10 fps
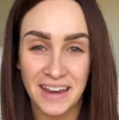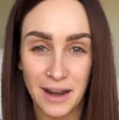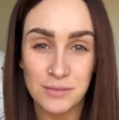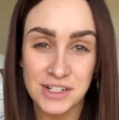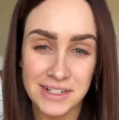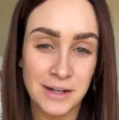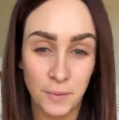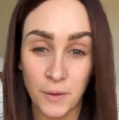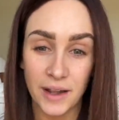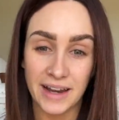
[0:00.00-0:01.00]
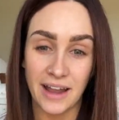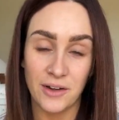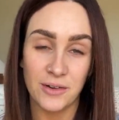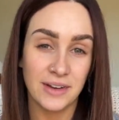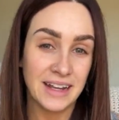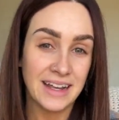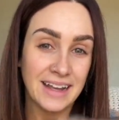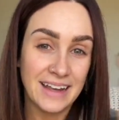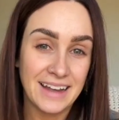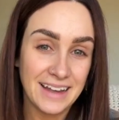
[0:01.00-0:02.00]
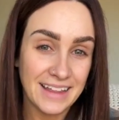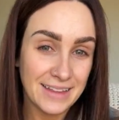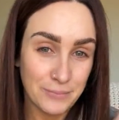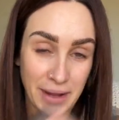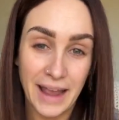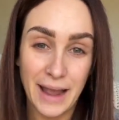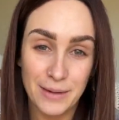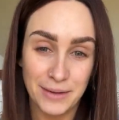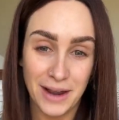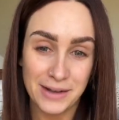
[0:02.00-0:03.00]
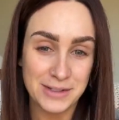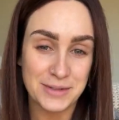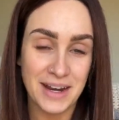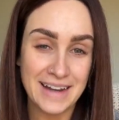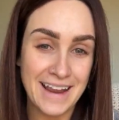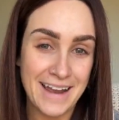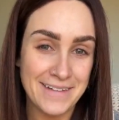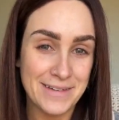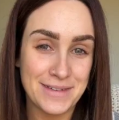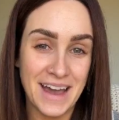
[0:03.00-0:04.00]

And I'm just gonna point out my eyebrows right now, you